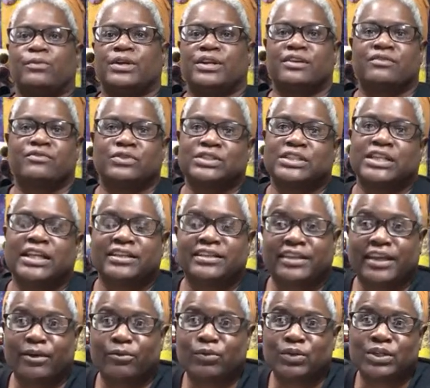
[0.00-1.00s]
whatever date
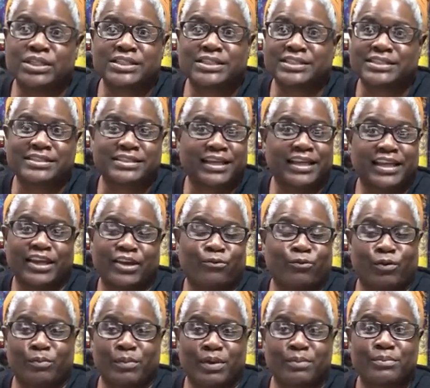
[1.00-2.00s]
that was, because I can't
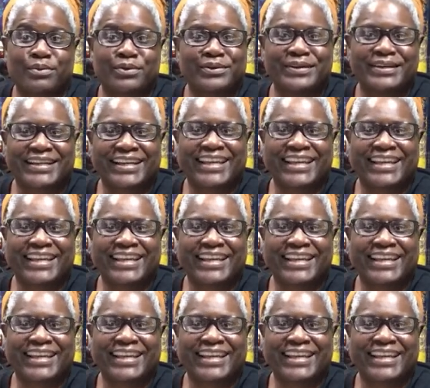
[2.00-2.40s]
remember.